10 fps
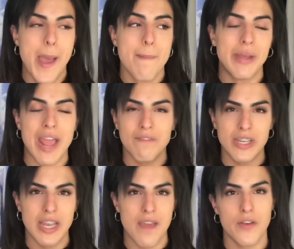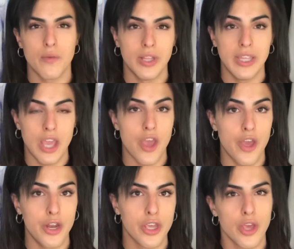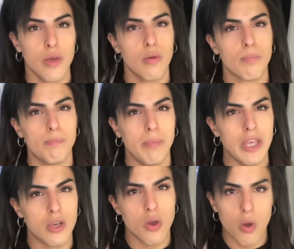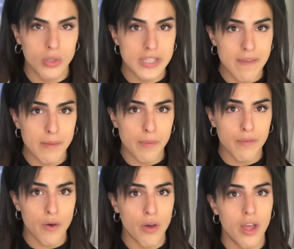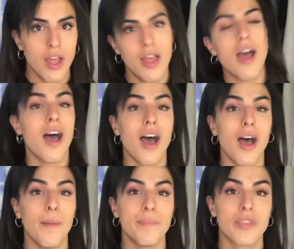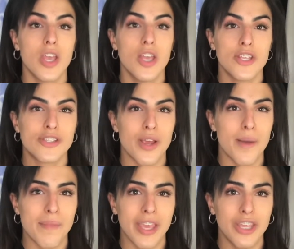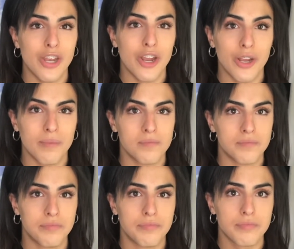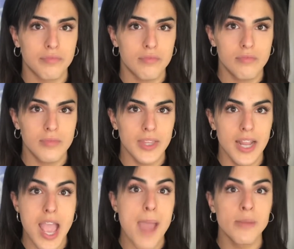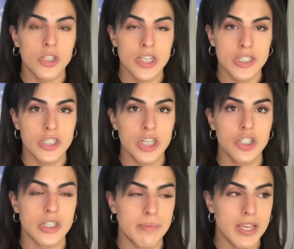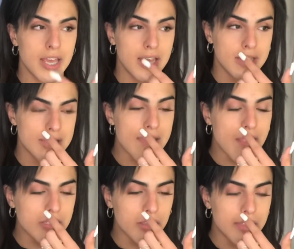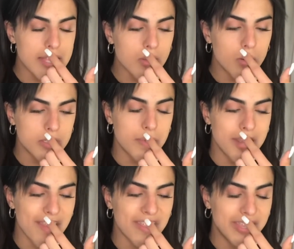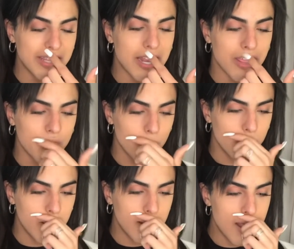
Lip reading: But I've never really heard a girl be called Xavier before. So I'm like, you know, I'm not transitioning just because, and that's also another thing that I thought